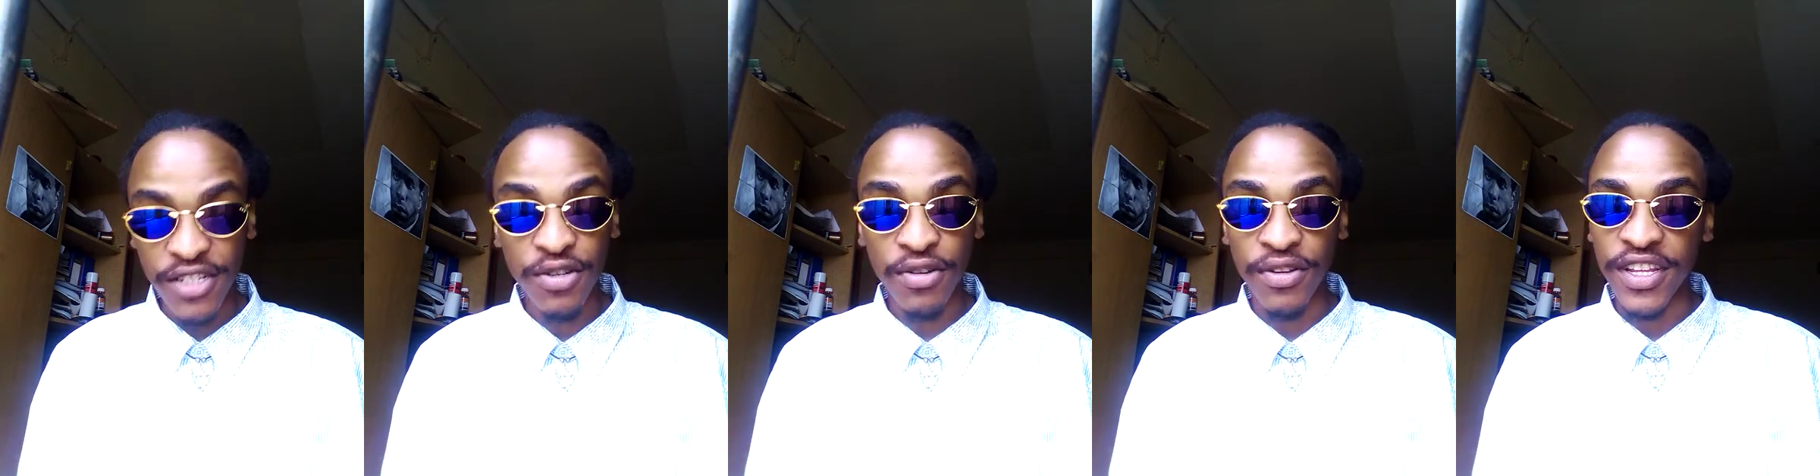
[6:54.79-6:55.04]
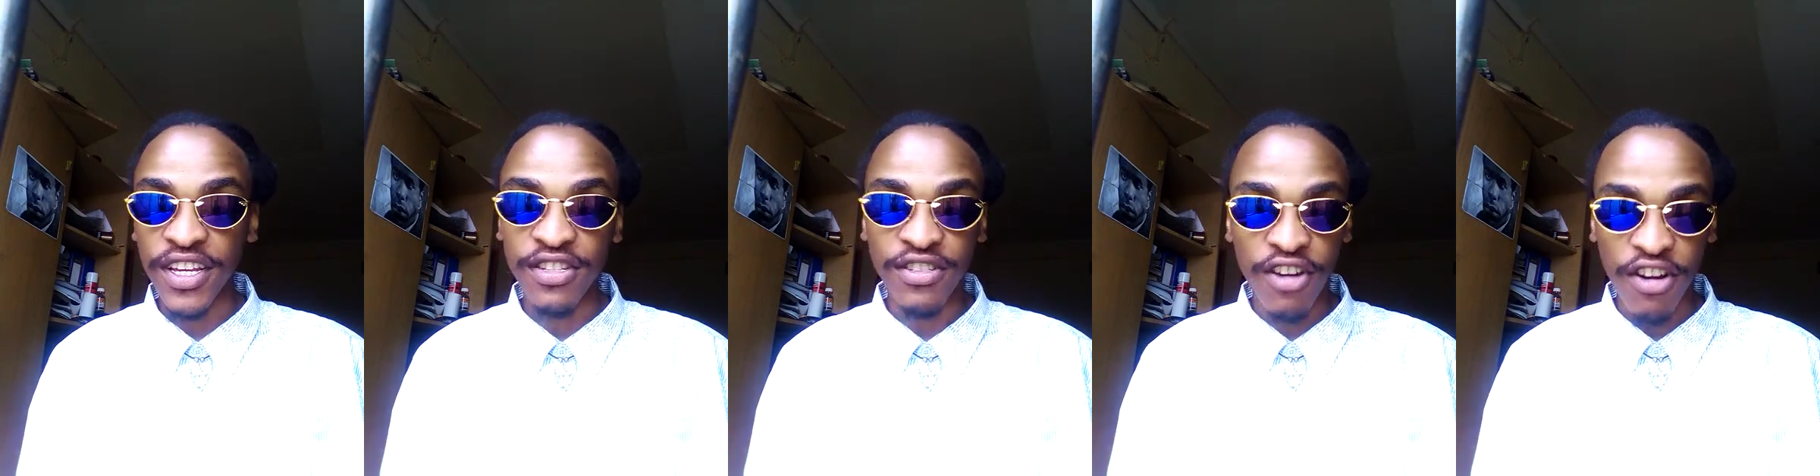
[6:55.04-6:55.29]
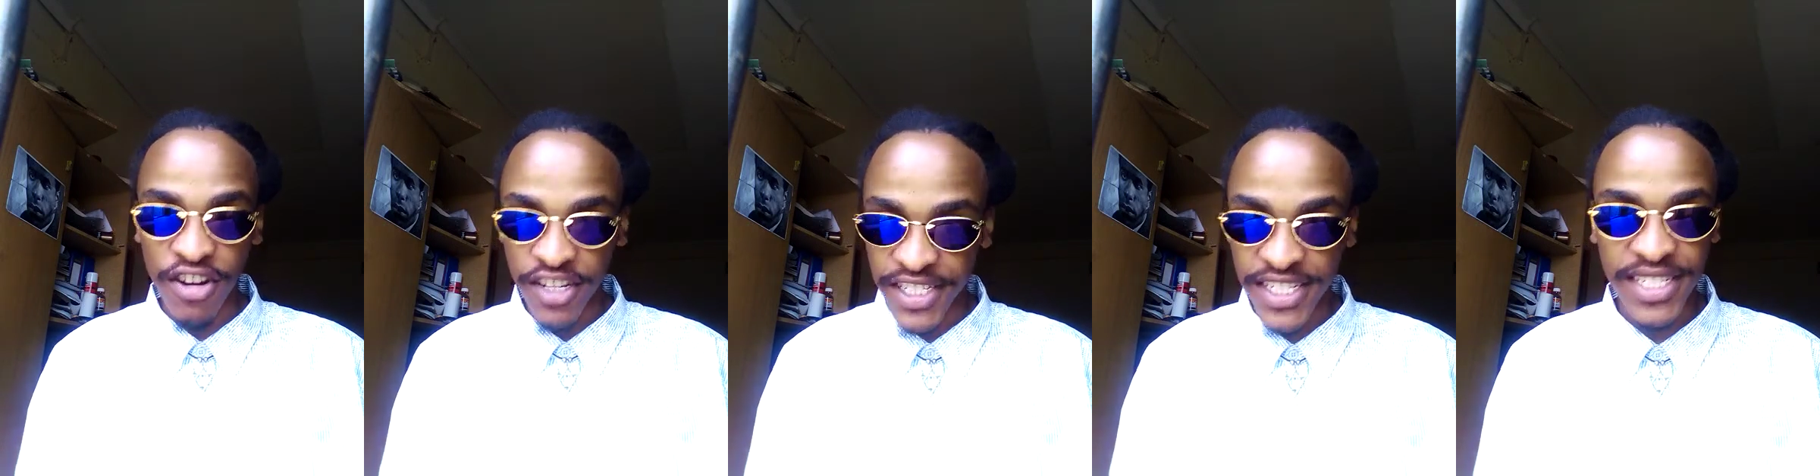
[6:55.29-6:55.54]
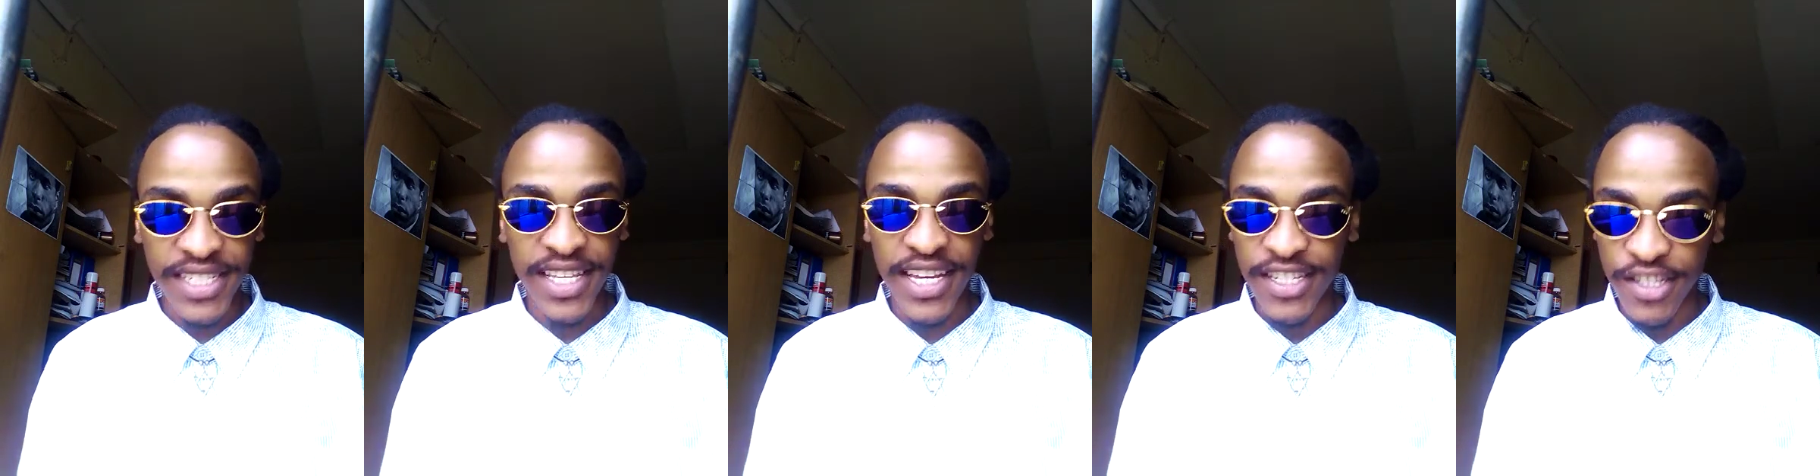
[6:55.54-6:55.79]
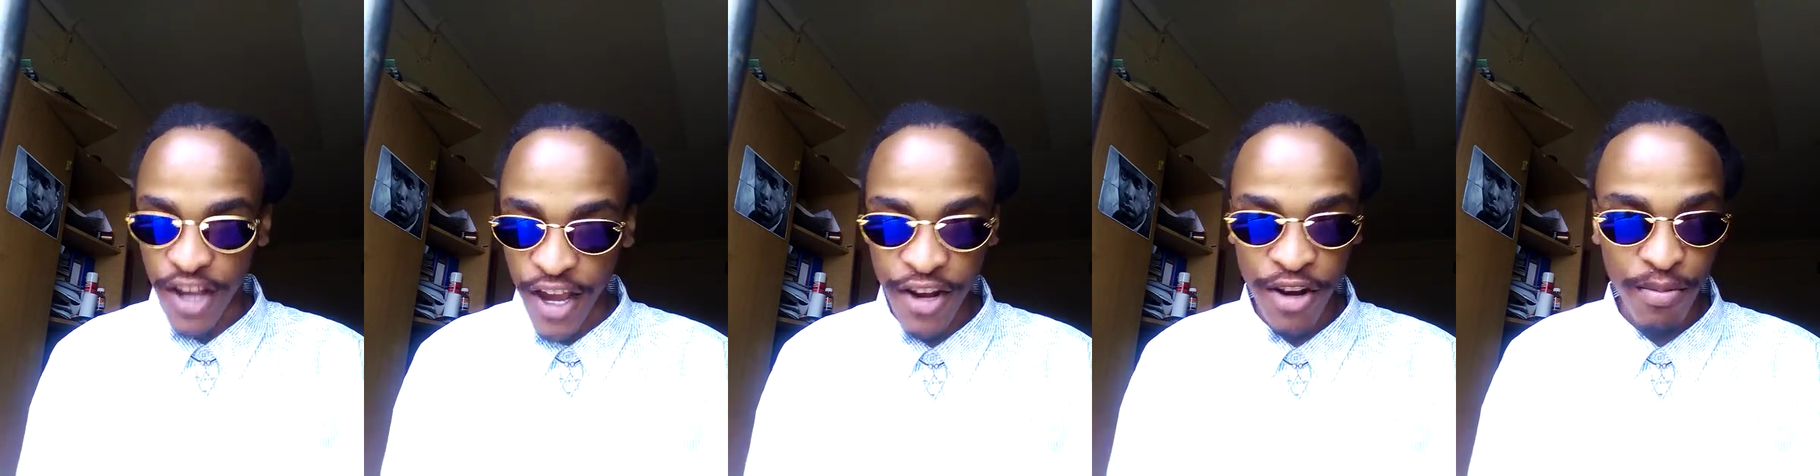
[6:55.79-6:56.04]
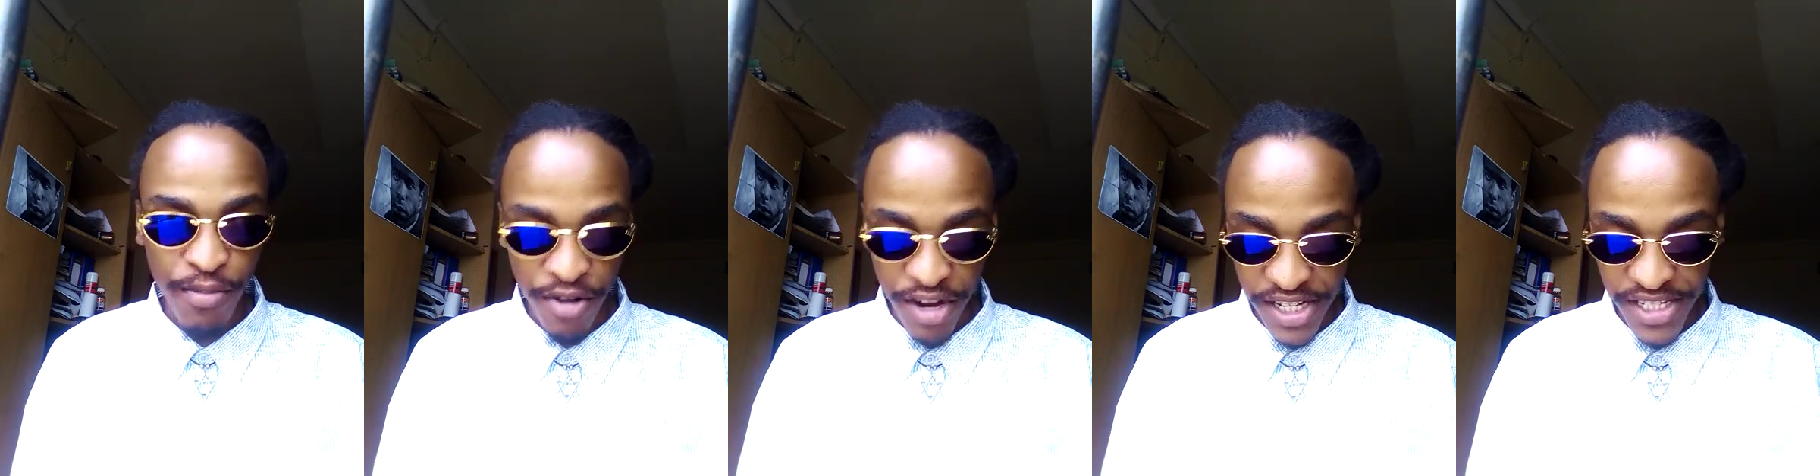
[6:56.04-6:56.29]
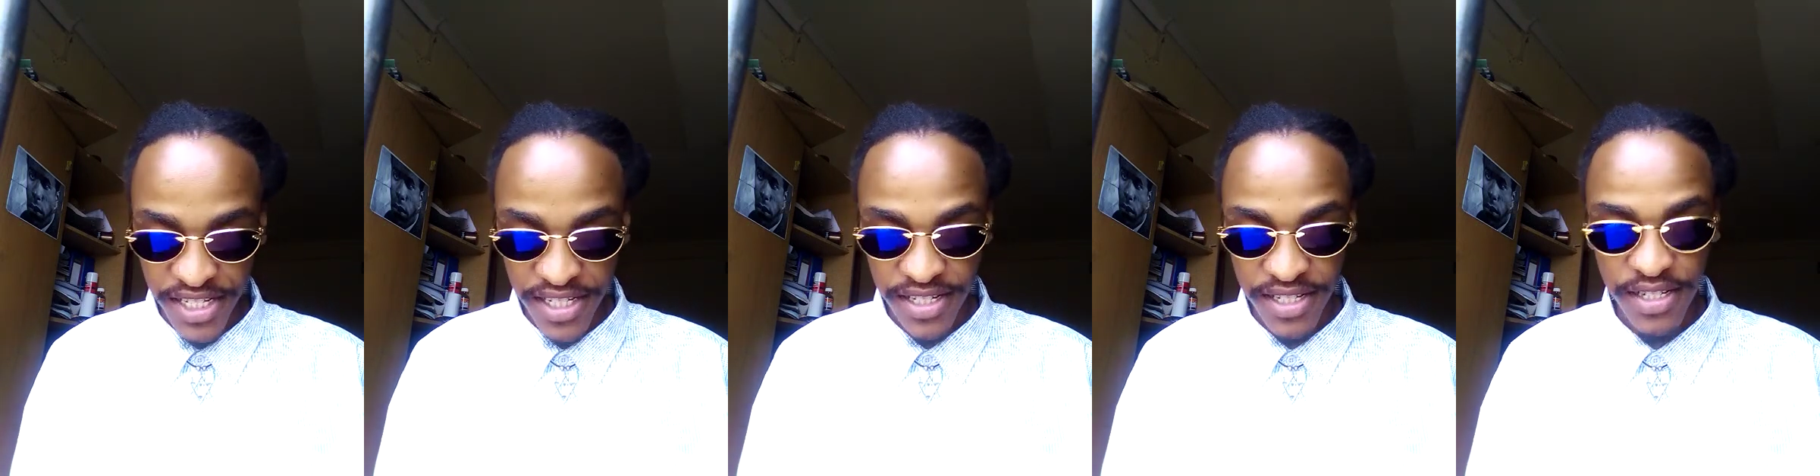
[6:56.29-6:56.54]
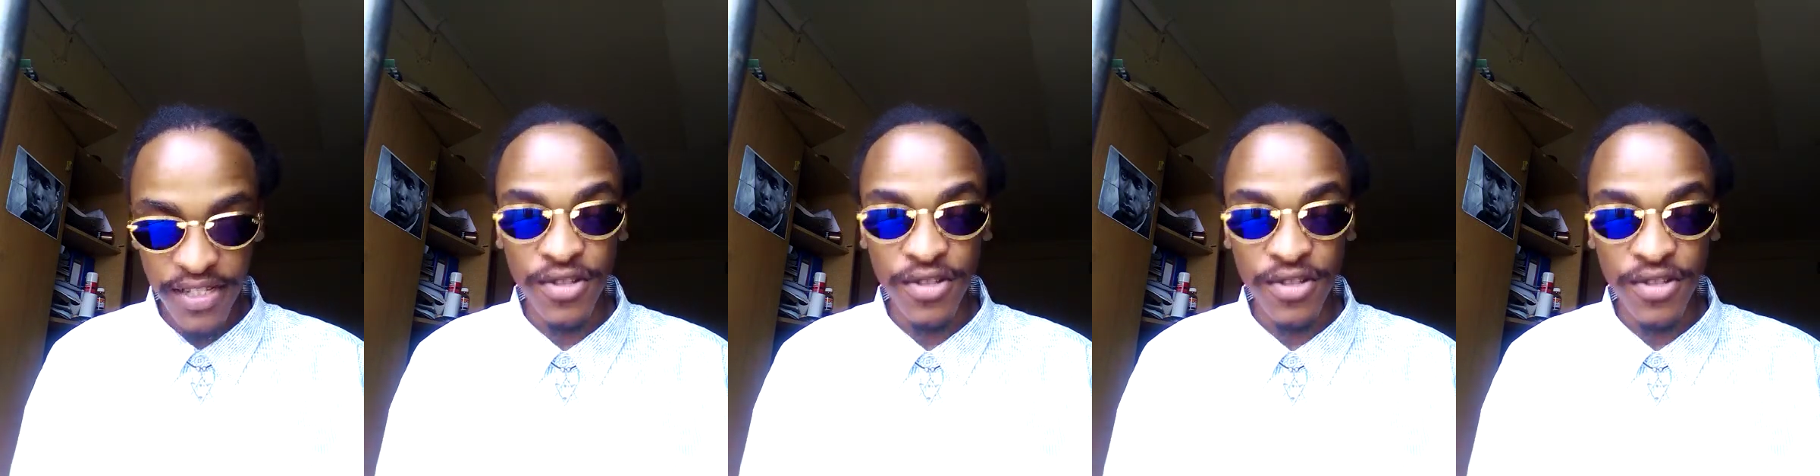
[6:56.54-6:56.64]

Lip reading: So these are logistics and operations.